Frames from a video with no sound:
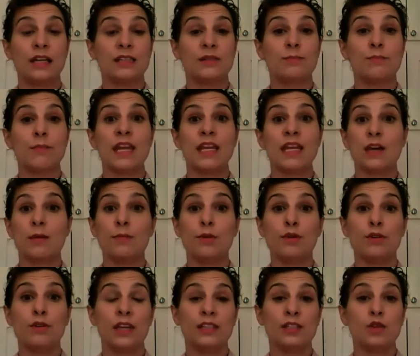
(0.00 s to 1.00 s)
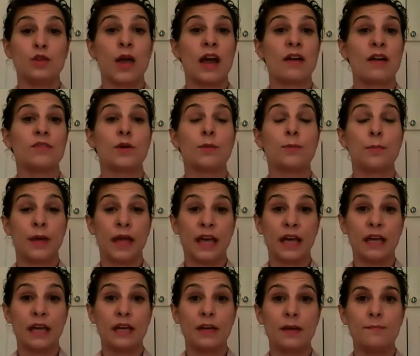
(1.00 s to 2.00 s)
In many communities, you have your
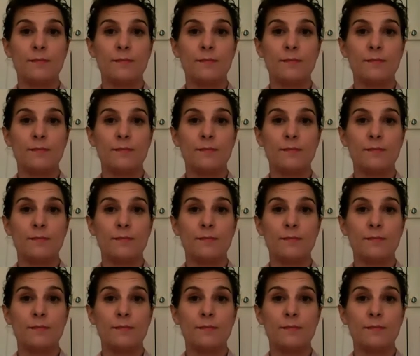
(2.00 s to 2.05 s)
pick.